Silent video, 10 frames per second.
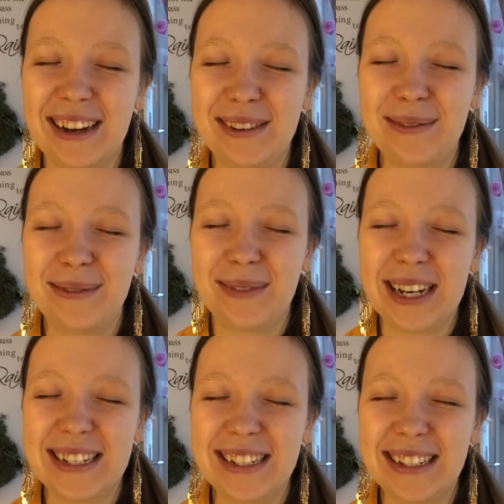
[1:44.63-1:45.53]

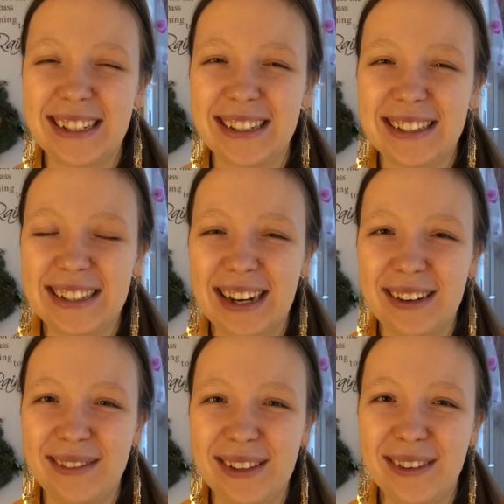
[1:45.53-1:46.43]
much
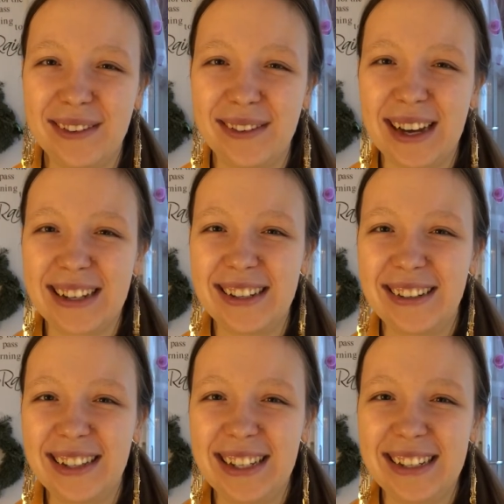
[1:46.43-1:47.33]
stuff you actually
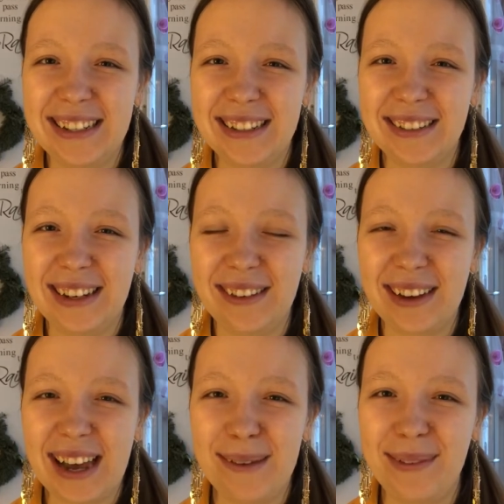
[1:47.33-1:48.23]
need to live a
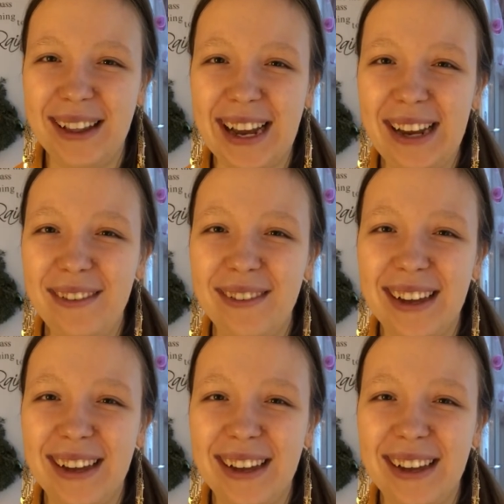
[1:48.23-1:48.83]
happy life.